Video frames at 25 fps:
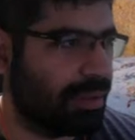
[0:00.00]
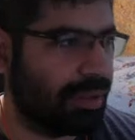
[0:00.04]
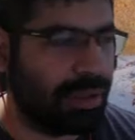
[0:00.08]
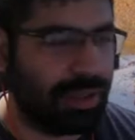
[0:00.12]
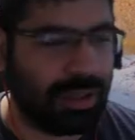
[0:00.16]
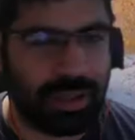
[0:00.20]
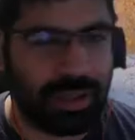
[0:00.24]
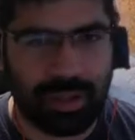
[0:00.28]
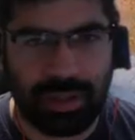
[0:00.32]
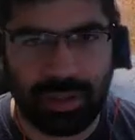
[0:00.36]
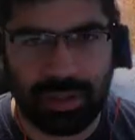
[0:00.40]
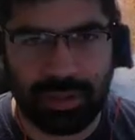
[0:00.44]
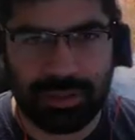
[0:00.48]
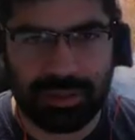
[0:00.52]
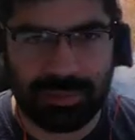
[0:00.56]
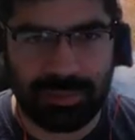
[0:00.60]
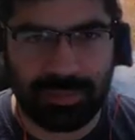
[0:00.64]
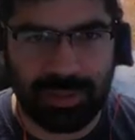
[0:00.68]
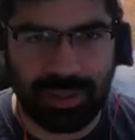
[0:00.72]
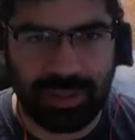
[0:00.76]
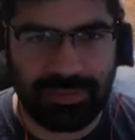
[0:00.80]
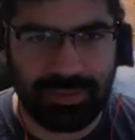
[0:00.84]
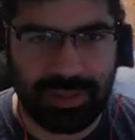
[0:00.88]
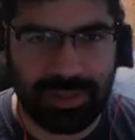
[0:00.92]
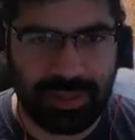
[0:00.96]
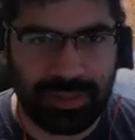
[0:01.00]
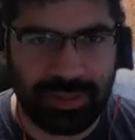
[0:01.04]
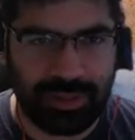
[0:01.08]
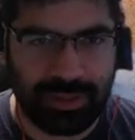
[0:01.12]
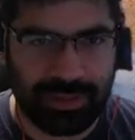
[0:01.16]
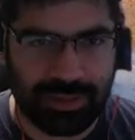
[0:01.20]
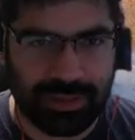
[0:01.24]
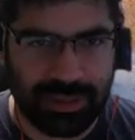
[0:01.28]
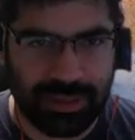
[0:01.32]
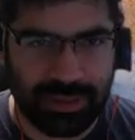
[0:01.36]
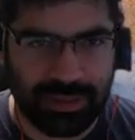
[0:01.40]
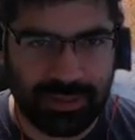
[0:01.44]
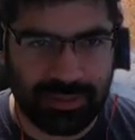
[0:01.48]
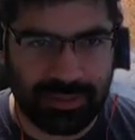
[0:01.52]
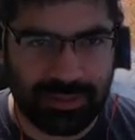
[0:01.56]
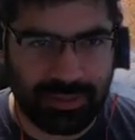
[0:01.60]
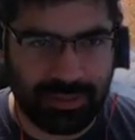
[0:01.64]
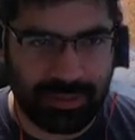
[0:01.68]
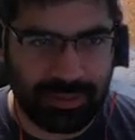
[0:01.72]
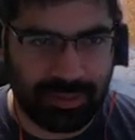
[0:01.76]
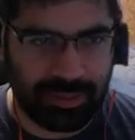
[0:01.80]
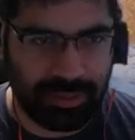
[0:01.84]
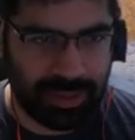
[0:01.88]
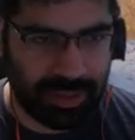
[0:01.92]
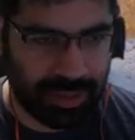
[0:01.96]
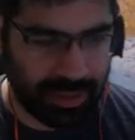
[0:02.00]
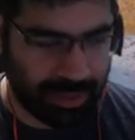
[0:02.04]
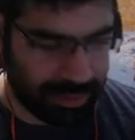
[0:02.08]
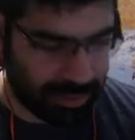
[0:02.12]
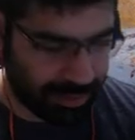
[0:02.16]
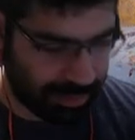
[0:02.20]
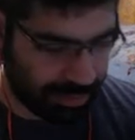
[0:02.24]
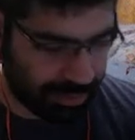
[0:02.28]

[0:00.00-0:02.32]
Oh, it's my video itself. Okay.